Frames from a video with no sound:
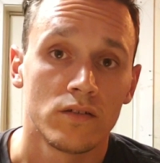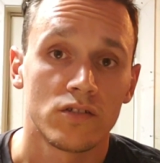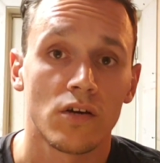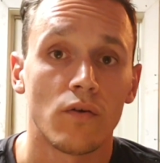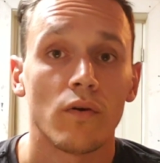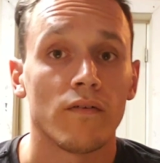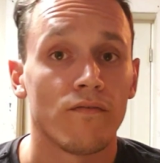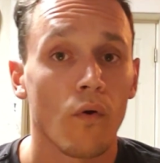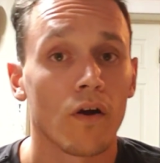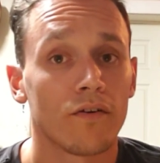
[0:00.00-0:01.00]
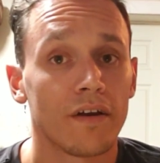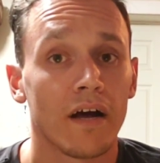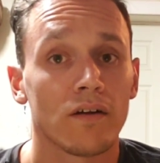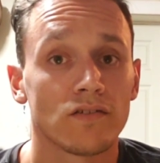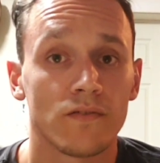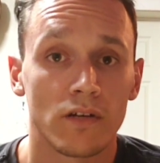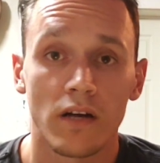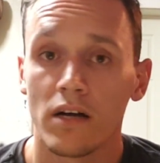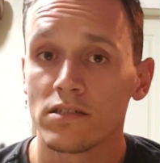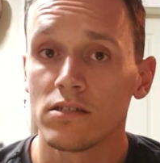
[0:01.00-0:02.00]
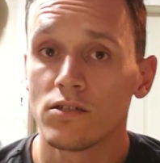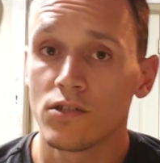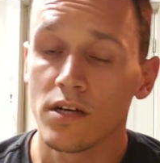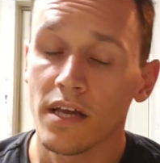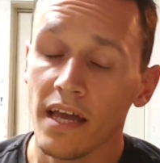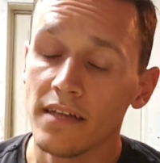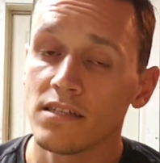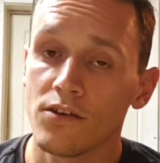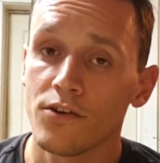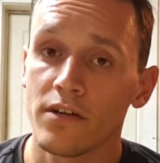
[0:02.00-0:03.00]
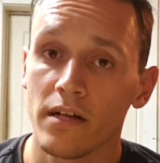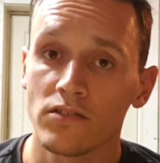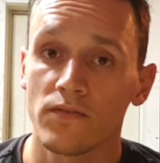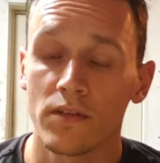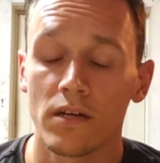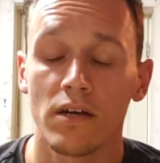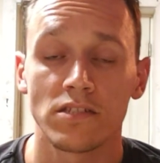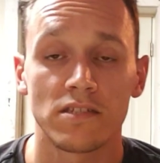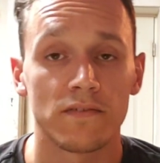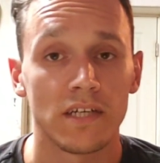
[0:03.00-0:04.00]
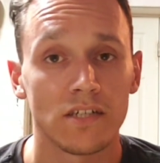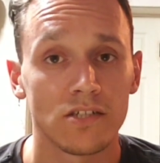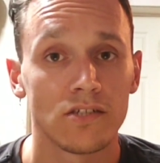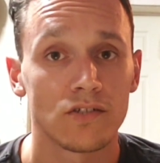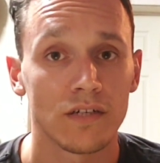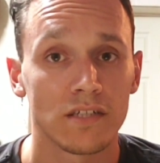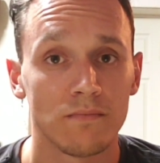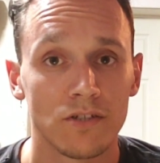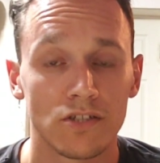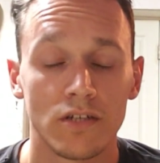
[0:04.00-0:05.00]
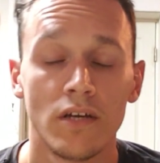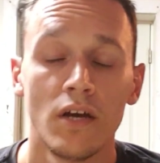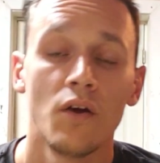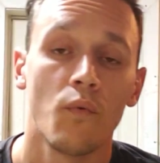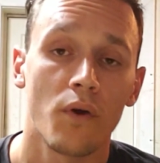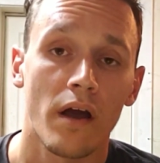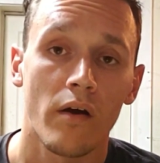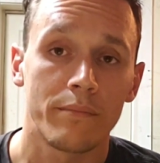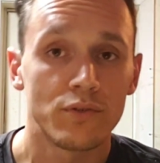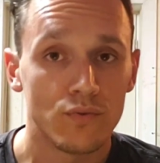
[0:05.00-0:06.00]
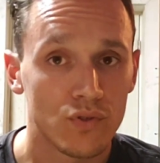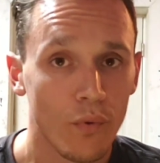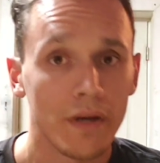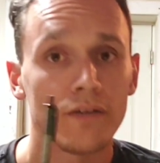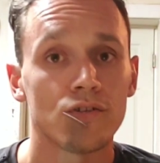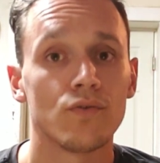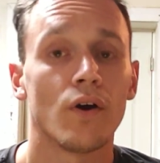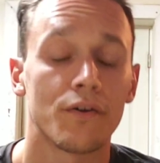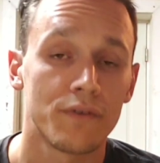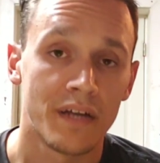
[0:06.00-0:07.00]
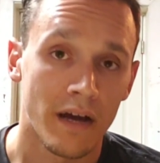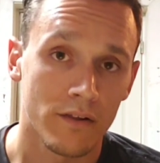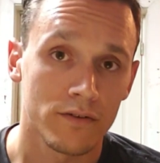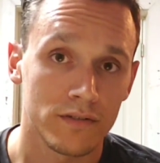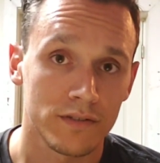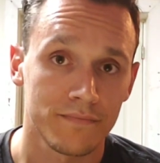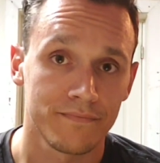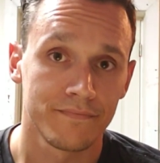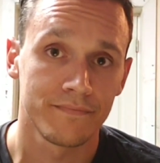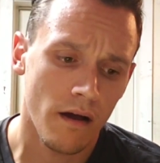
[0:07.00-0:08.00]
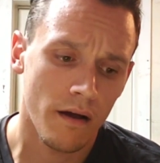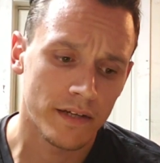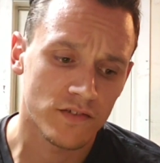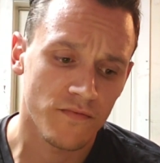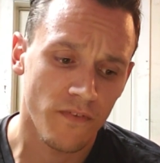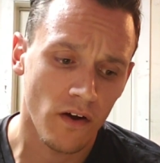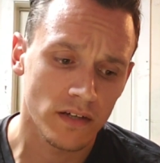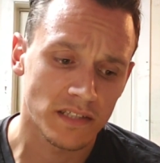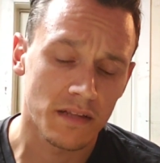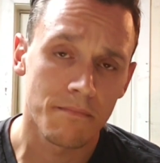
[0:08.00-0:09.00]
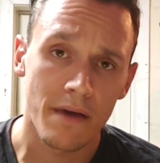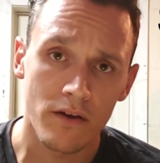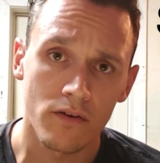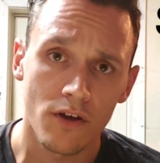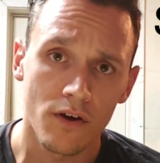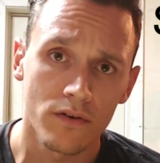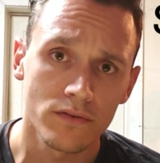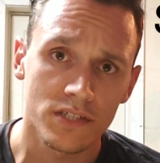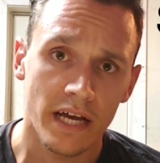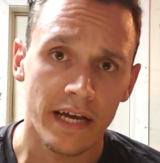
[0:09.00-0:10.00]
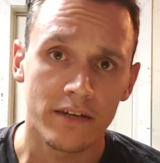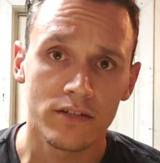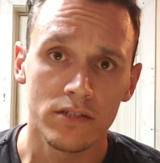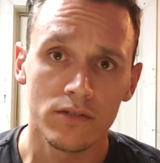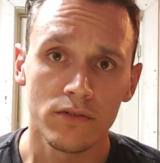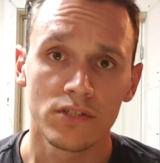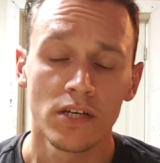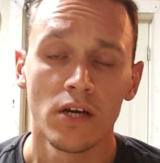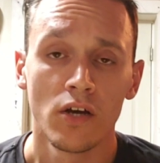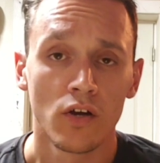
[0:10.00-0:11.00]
So $400 for the cost of the truck, $1,800 for the cost of the engine and transmission. We're now up to $2,200. As far as the metal goes, I had to use